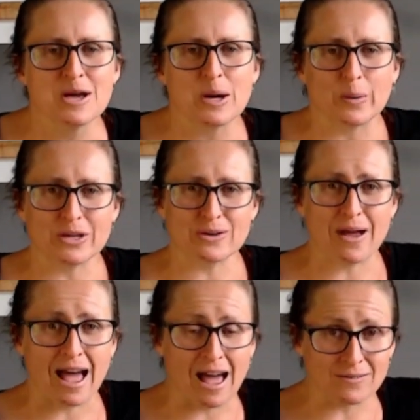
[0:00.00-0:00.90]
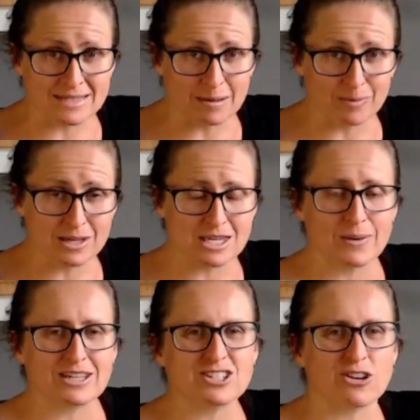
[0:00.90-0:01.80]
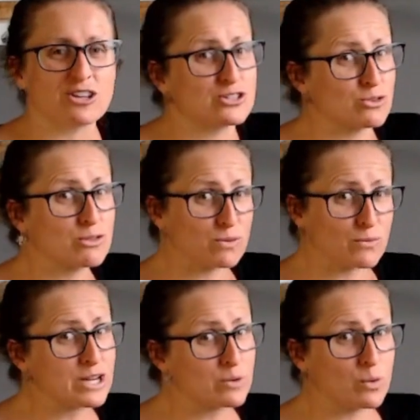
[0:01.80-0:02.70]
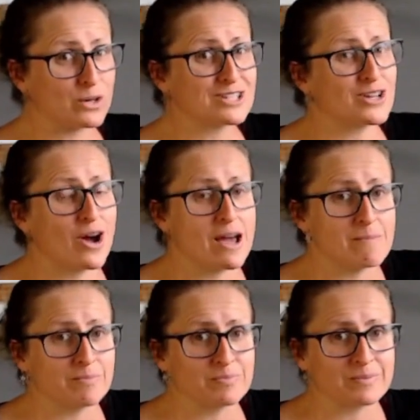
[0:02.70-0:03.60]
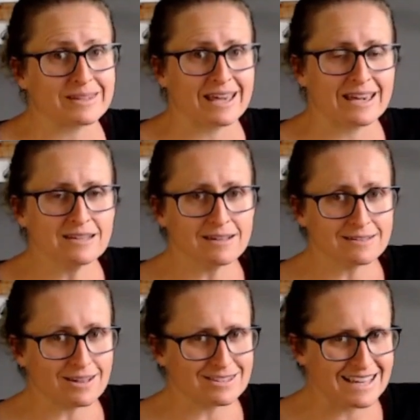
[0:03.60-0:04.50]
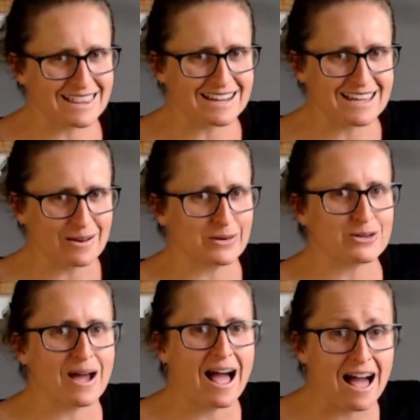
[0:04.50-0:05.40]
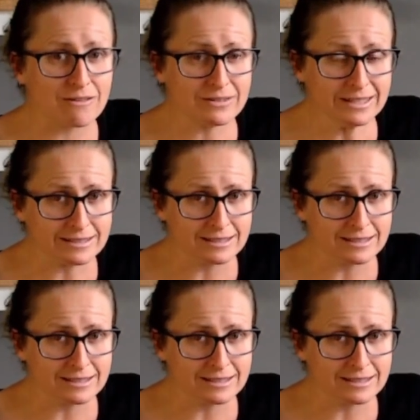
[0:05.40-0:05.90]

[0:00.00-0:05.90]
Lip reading: When you halve something, you actually only do 3/4 time. Okay? I'll say that again. When you halve it,